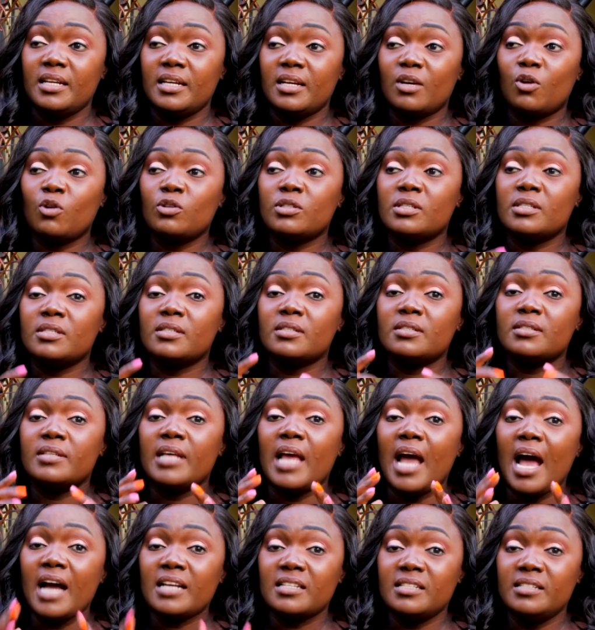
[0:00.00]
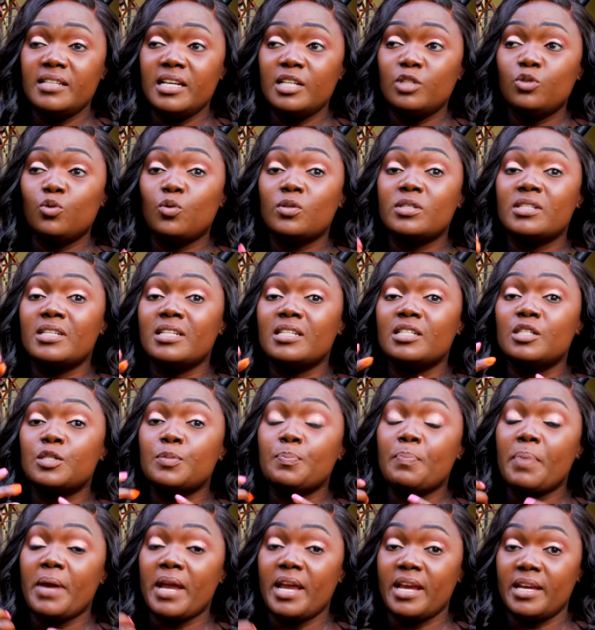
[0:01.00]
because the accident was in
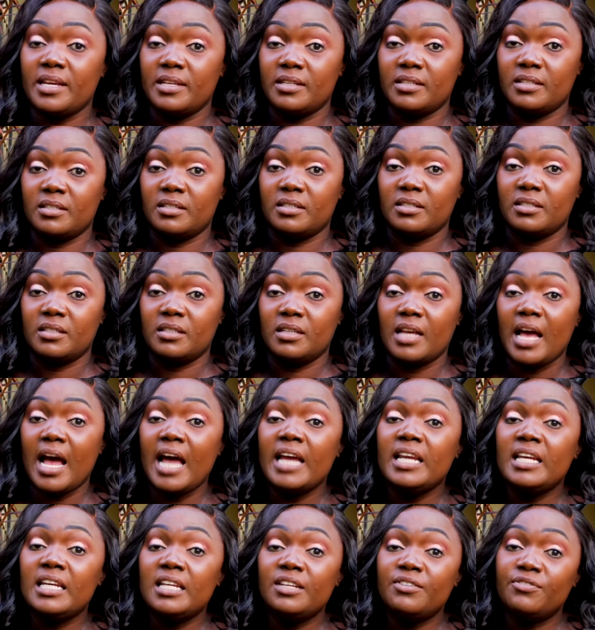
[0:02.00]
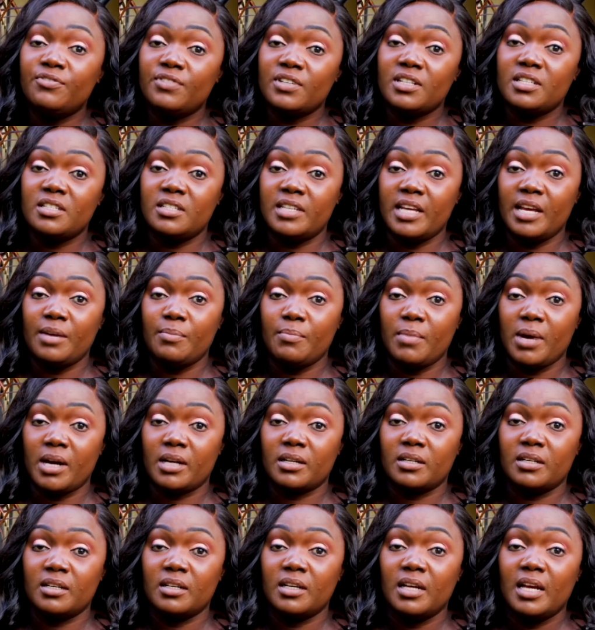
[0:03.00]
Spain. I live in
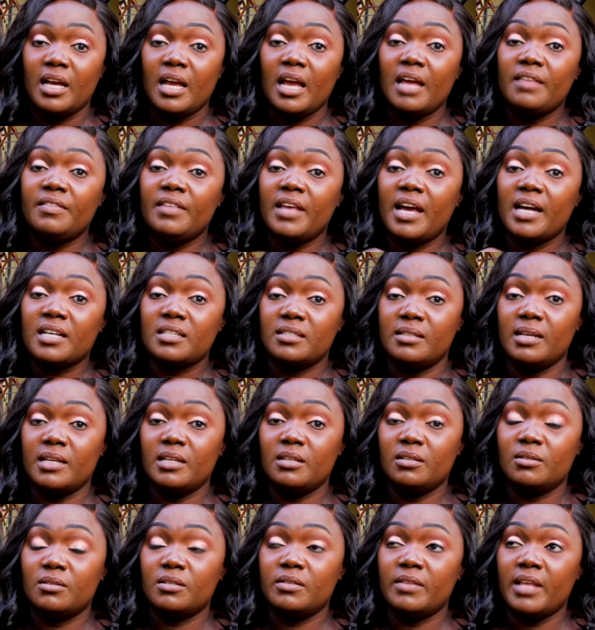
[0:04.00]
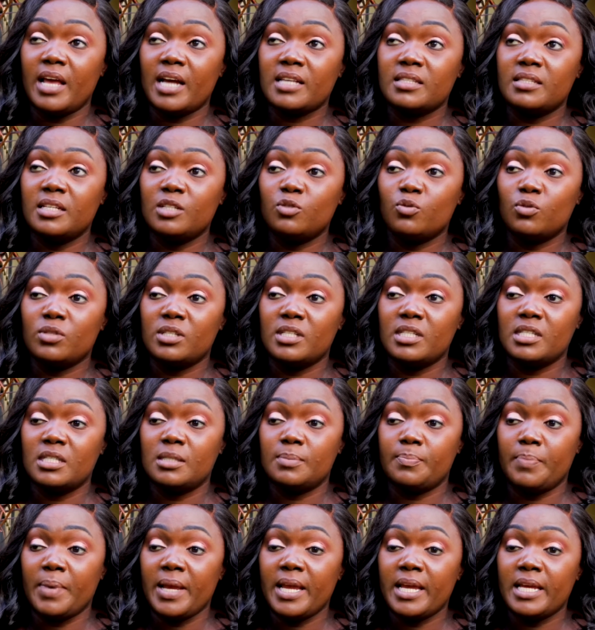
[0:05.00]
Denmark, and the accident was in
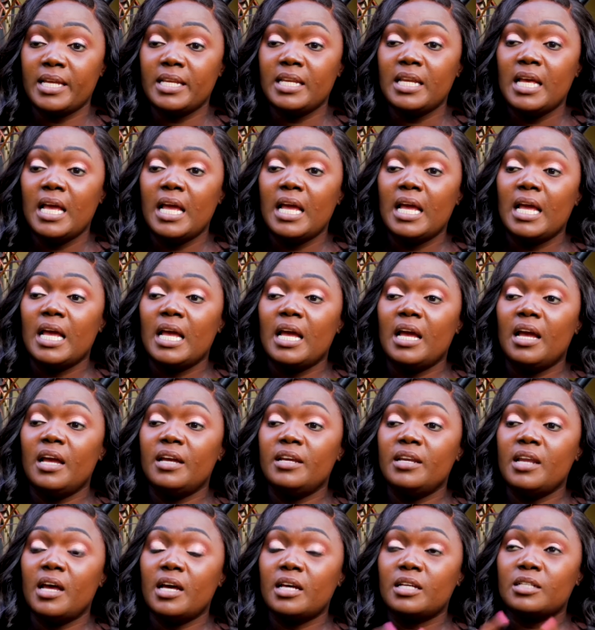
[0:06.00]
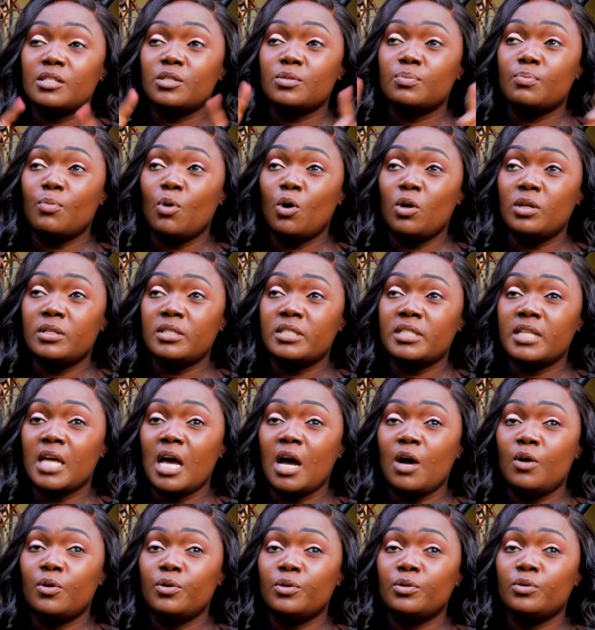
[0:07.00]
Spain, in a small
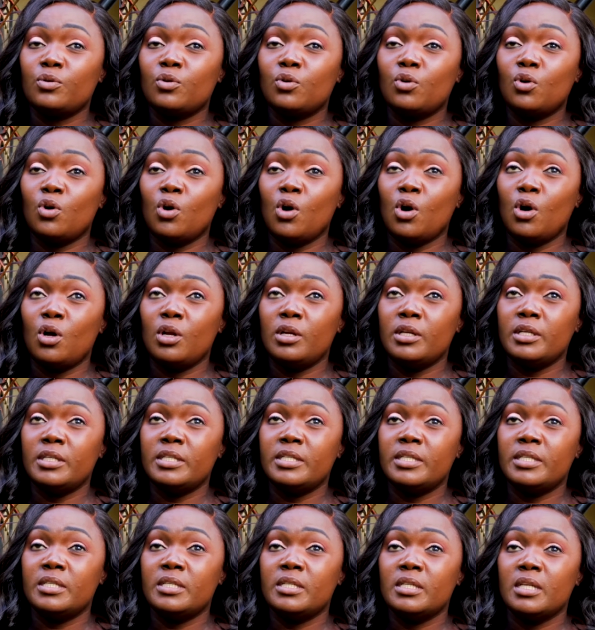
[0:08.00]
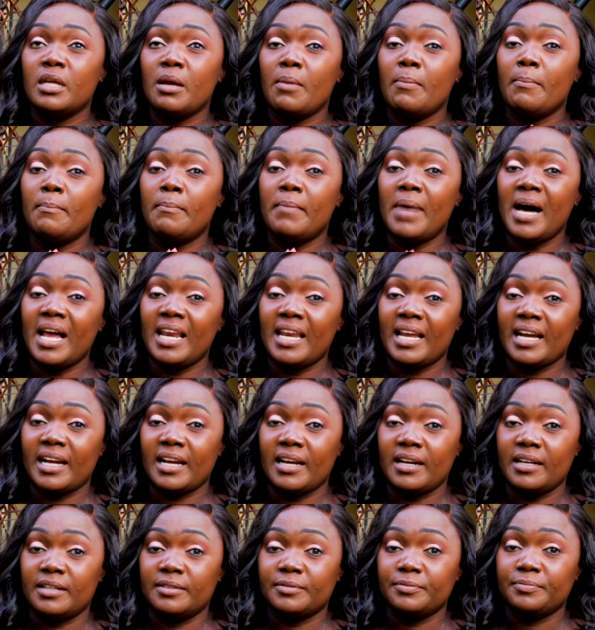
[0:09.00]
town called
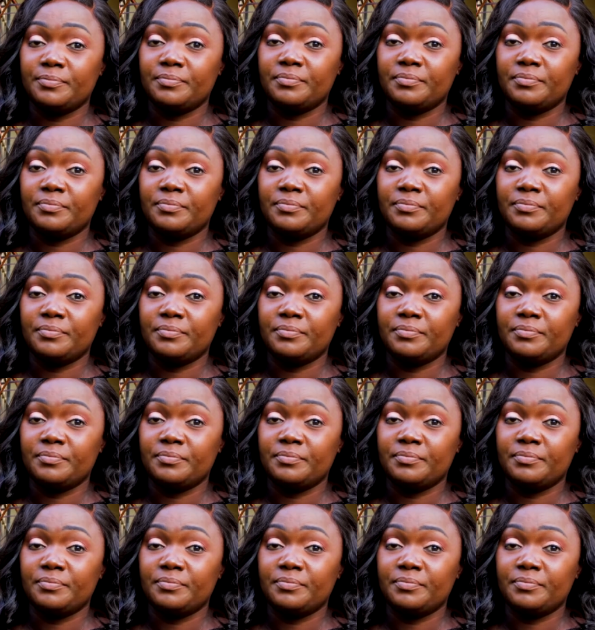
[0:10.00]
Malaga.